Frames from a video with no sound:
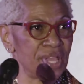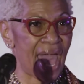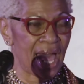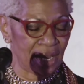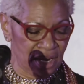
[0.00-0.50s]

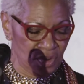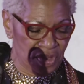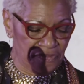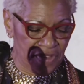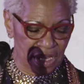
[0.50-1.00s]
reality
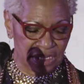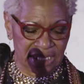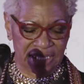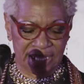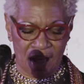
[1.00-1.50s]
reveals
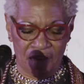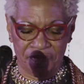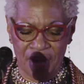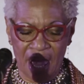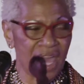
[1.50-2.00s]
itself,
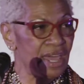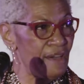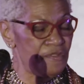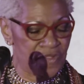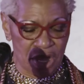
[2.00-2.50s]
and
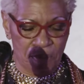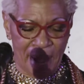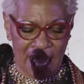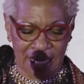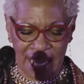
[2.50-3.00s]
I feel
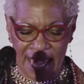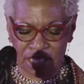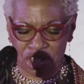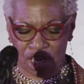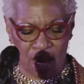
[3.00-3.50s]
my
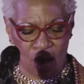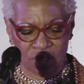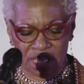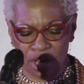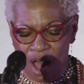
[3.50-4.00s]
legs
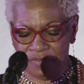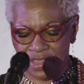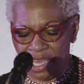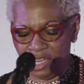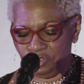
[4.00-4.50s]
closing off
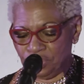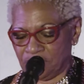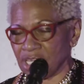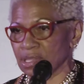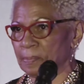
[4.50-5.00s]
the entrance
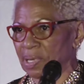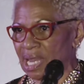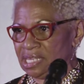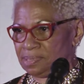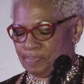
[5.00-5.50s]
to the
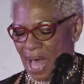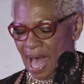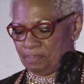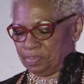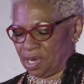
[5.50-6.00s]
place
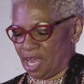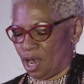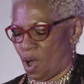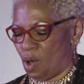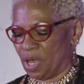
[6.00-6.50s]
Bob Blair
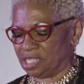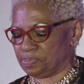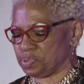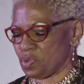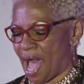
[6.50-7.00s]
always
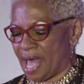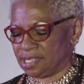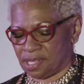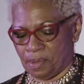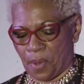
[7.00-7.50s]

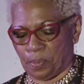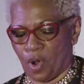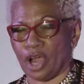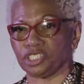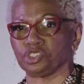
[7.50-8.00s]
prized them
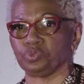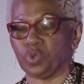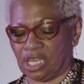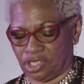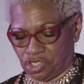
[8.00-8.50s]
apart to
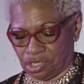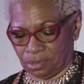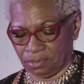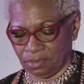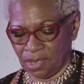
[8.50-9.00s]
reach.
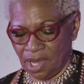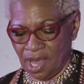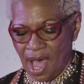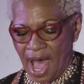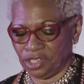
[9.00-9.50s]

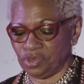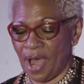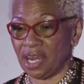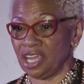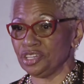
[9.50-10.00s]
I
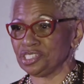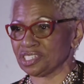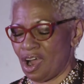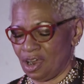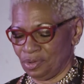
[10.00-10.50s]
try to hear
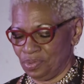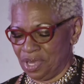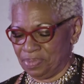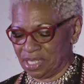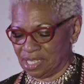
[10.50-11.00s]
Scarlet
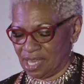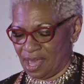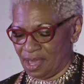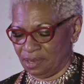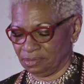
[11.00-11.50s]
Ribbons
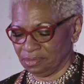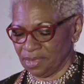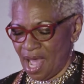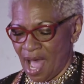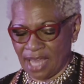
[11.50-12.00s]
again.
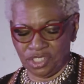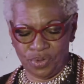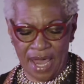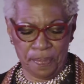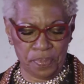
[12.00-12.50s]
I
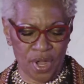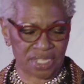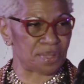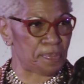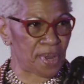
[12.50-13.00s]
try to press
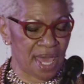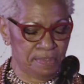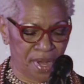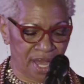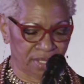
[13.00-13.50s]
the play
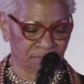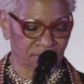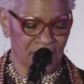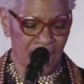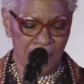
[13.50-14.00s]
button,
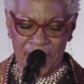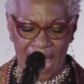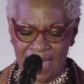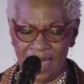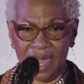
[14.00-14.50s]
but
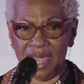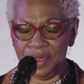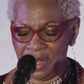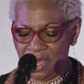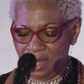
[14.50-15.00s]
I can't
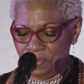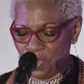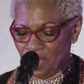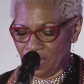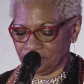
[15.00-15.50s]
hear it
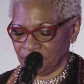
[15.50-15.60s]
anymore.